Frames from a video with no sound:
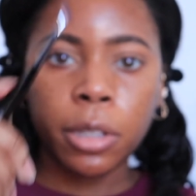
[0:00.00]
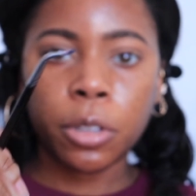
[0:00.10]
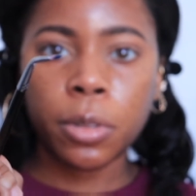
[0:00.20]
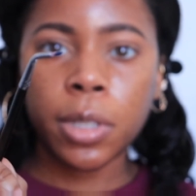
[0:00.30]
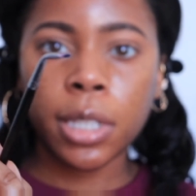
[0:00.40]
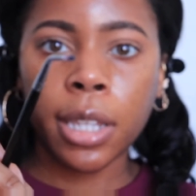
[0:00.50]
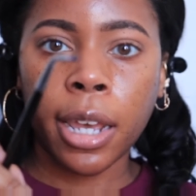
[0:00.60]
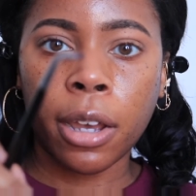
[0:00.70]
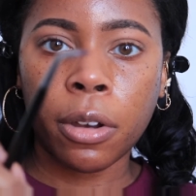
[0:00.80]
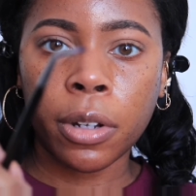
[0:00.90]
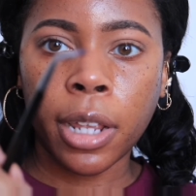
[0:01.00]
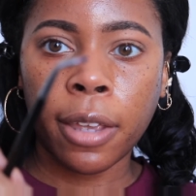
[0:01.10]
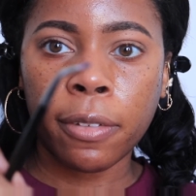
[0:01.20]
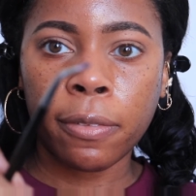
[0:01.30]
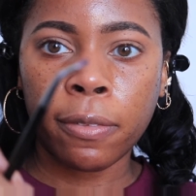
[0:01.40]
to use that on
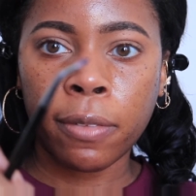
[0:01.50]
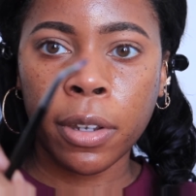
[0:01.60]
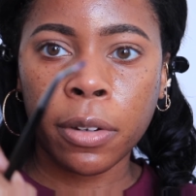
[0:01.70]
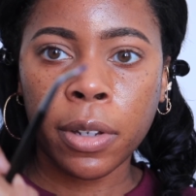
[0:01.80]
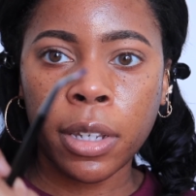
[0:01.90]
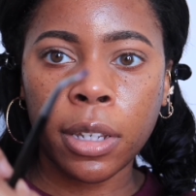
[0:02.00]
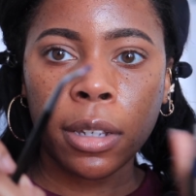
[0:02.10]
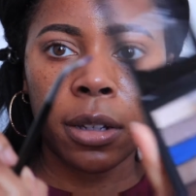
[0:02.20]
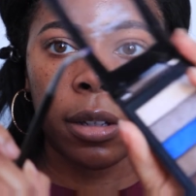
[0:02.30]
a very